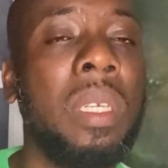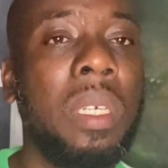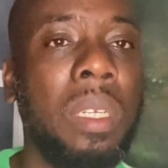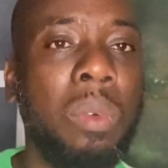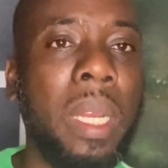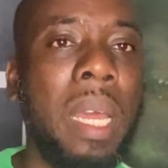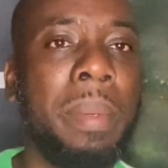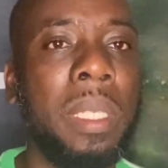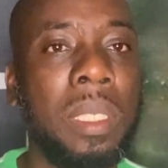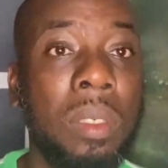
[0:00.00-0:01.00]
and what
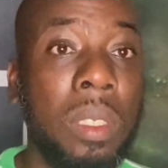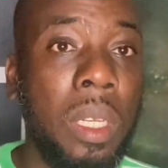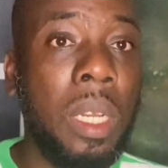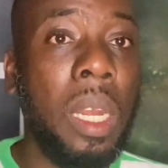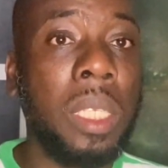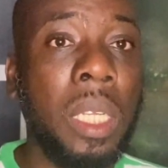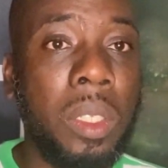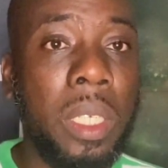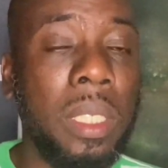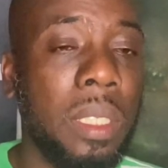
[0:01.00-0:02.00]
happened. So, let's get into the
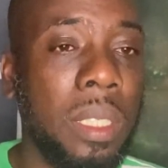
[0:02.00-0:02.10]
hit.